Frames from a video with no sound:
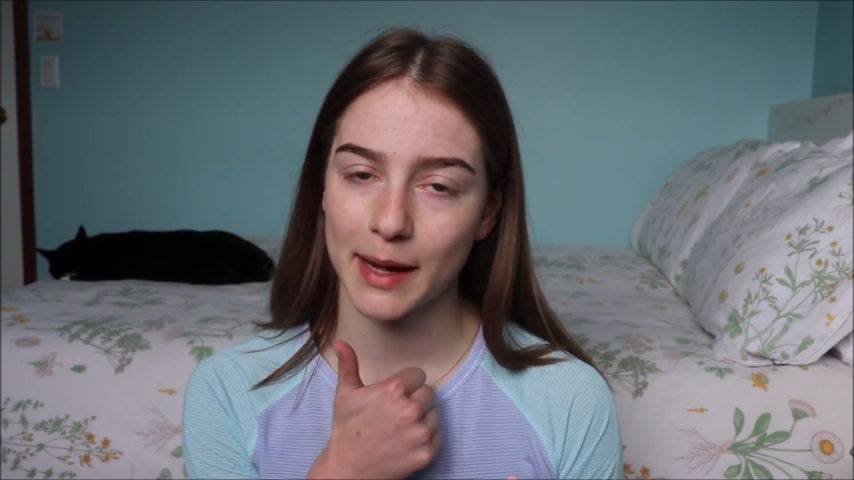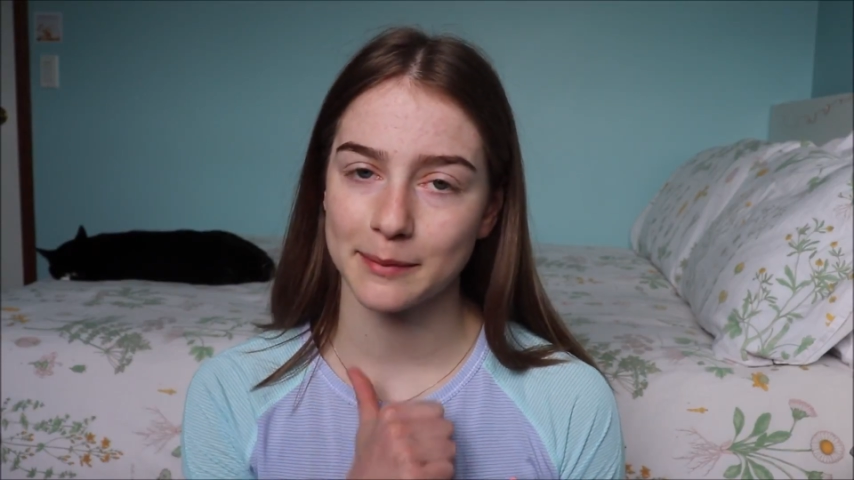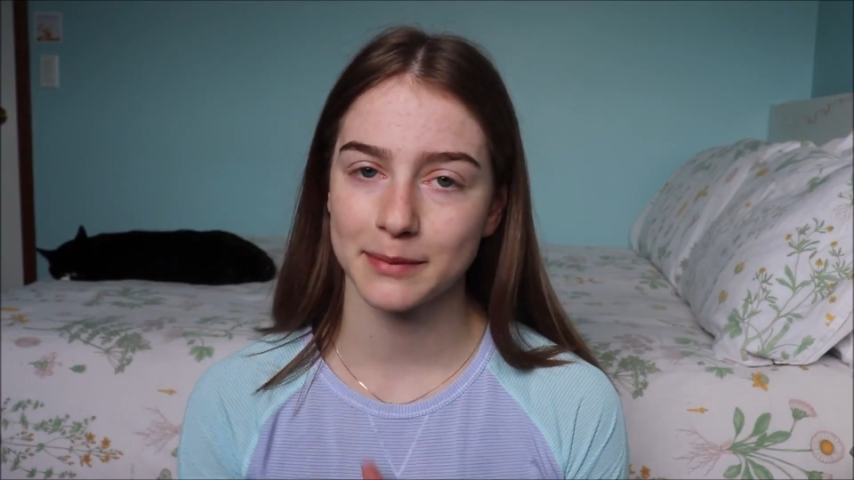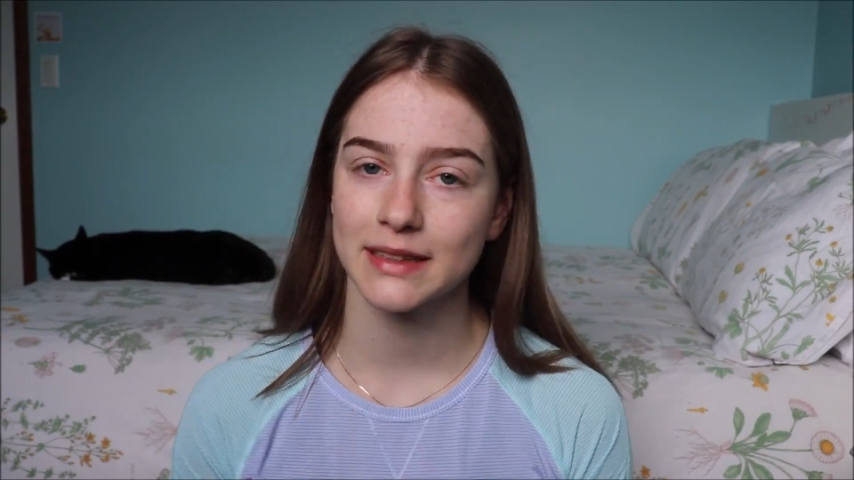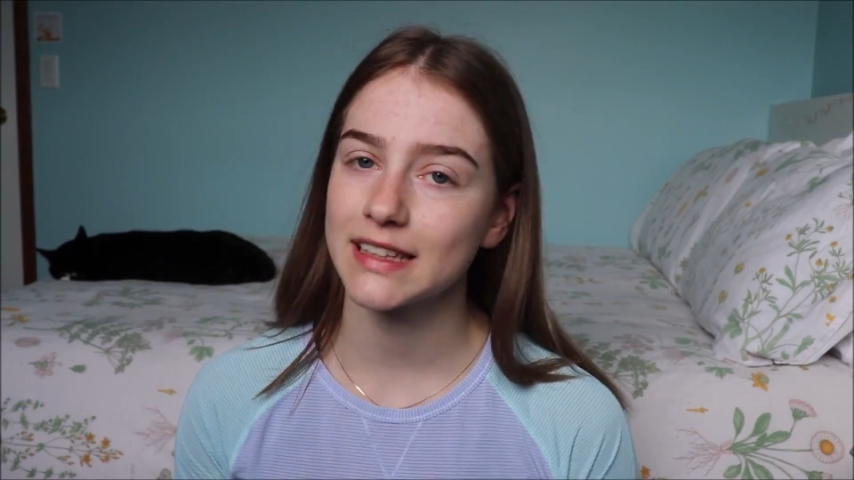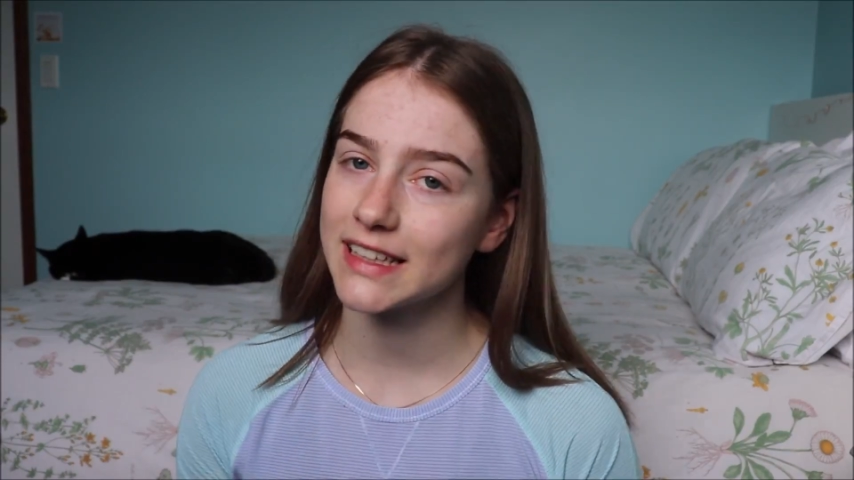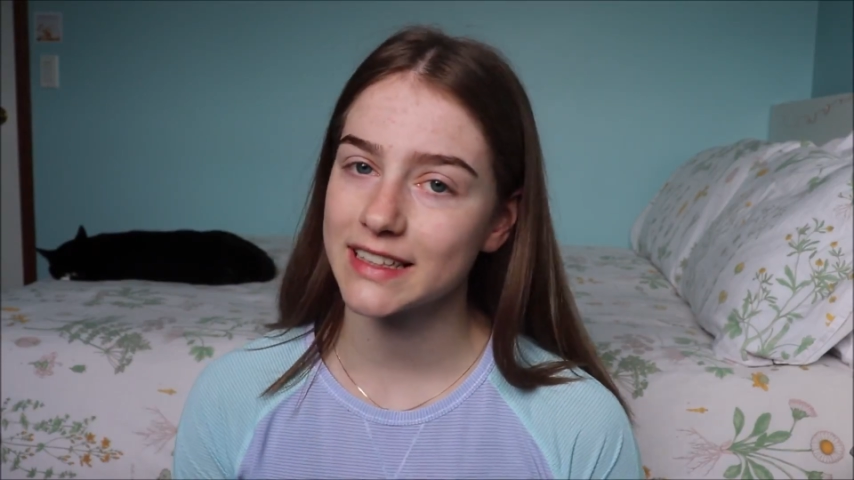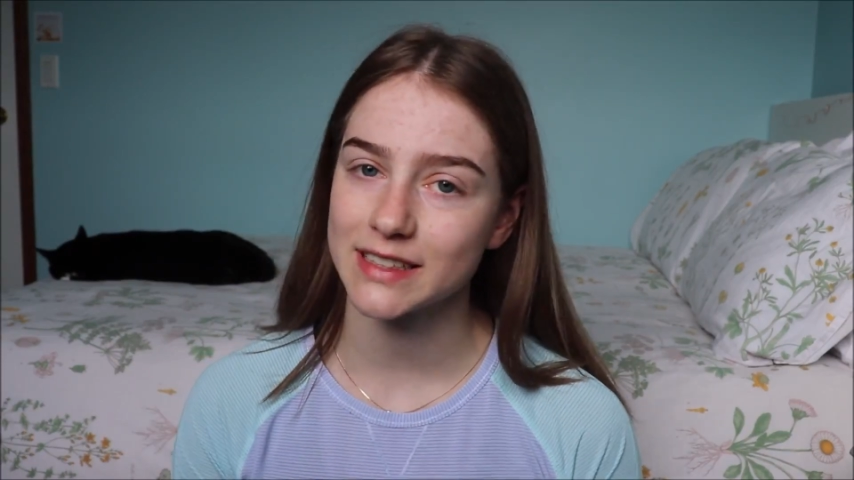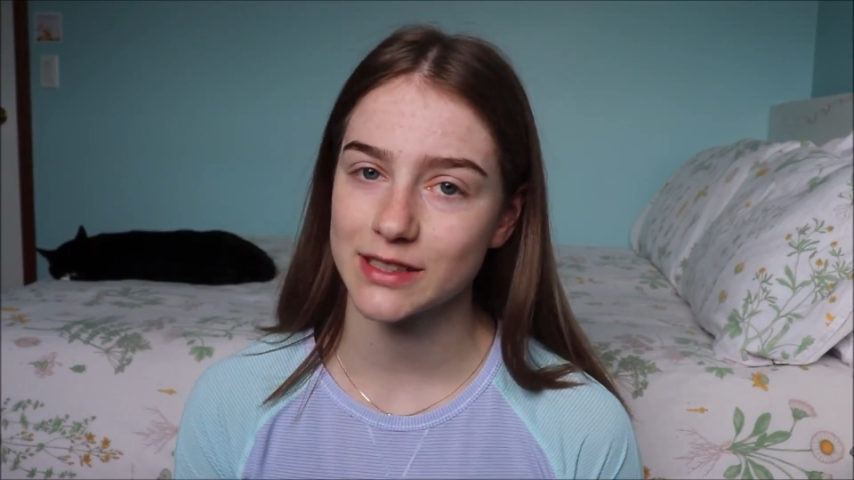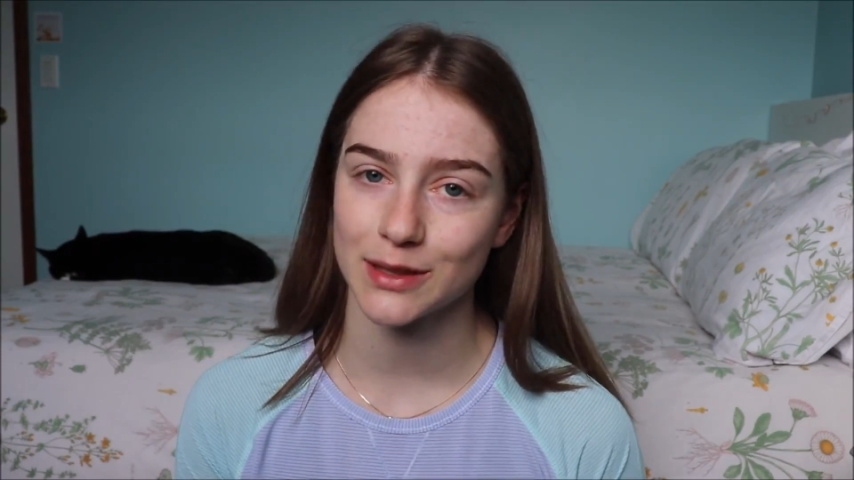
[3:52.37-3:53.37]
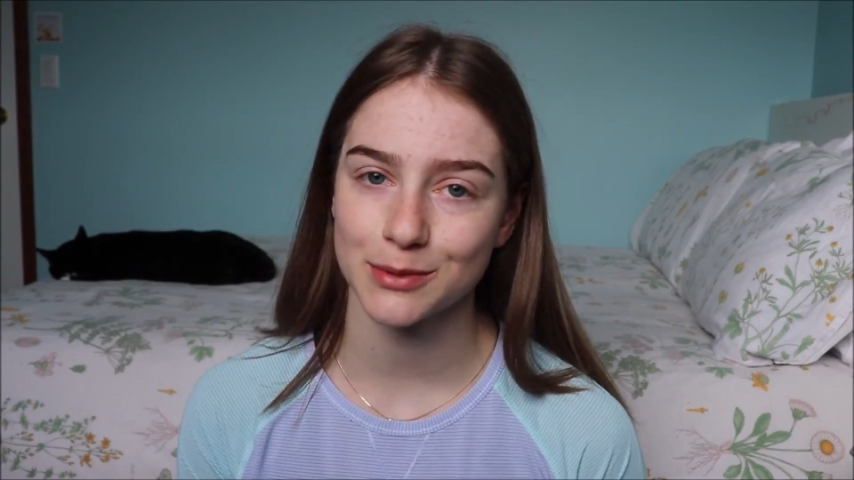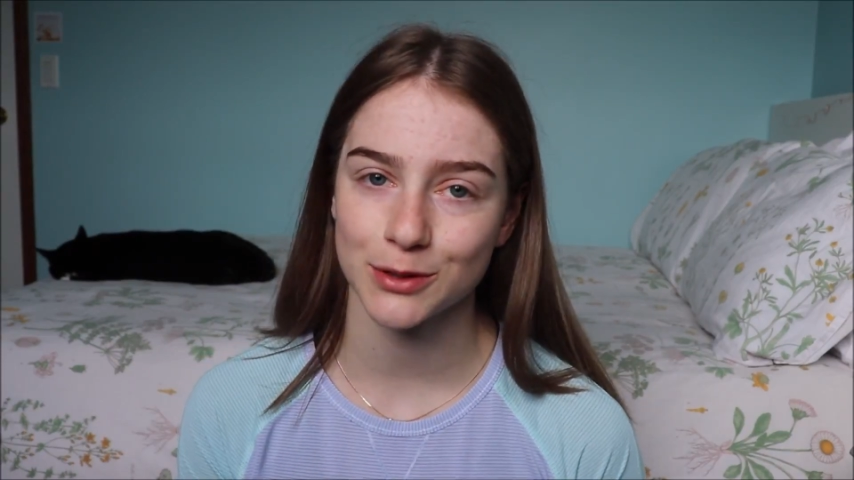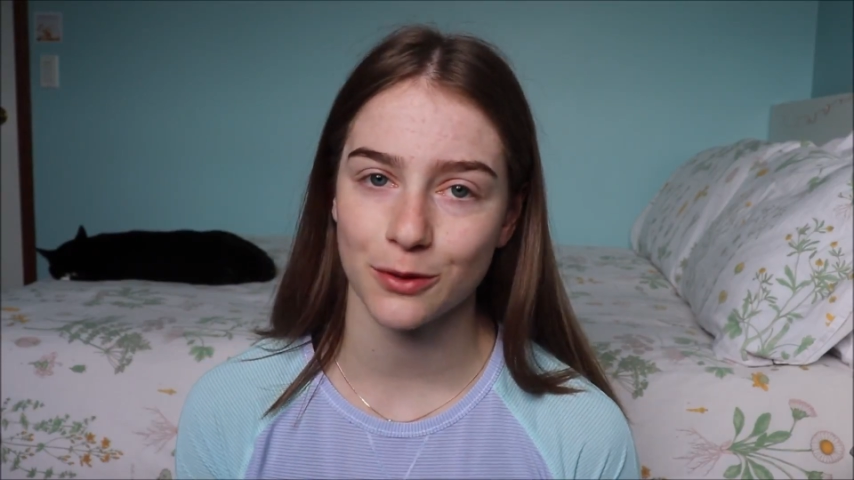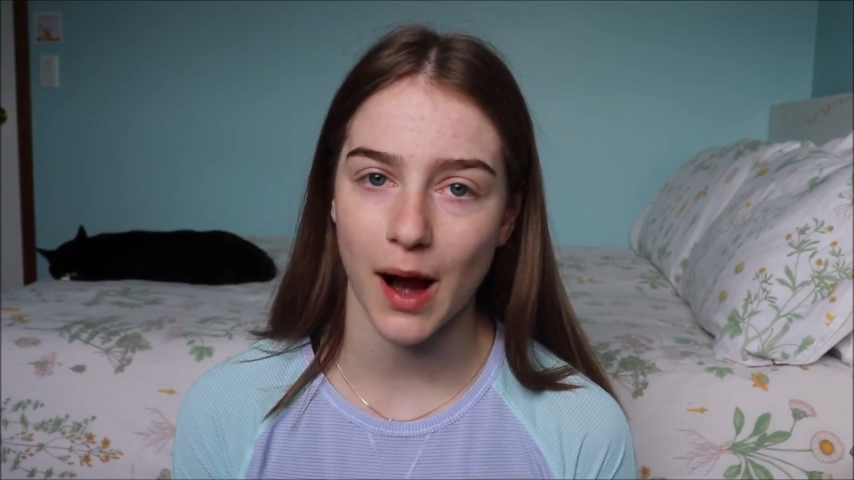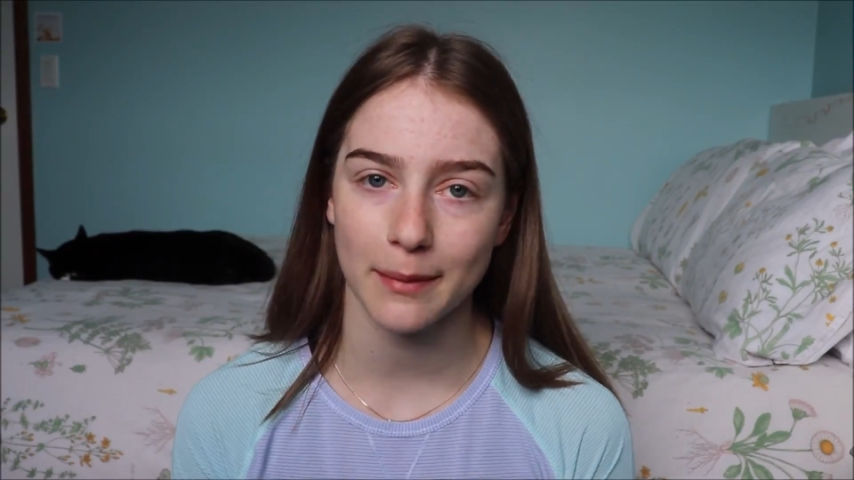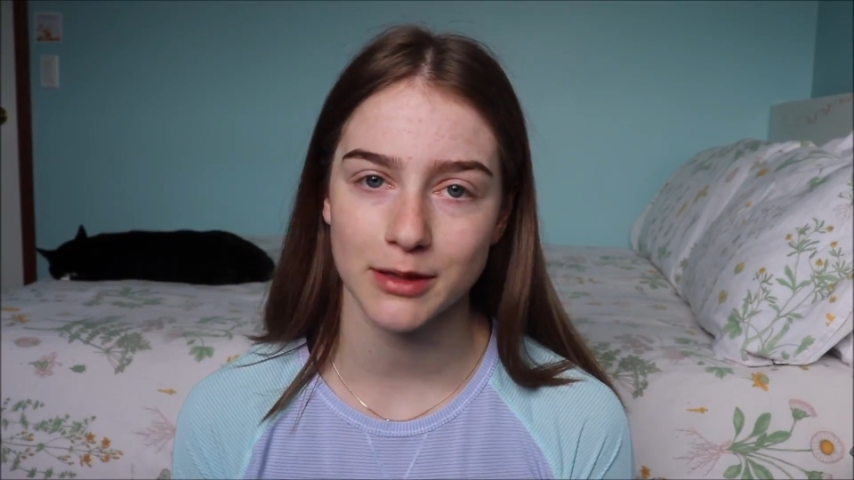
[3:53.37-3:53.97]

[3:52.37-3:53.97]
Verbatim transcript: and please subscribe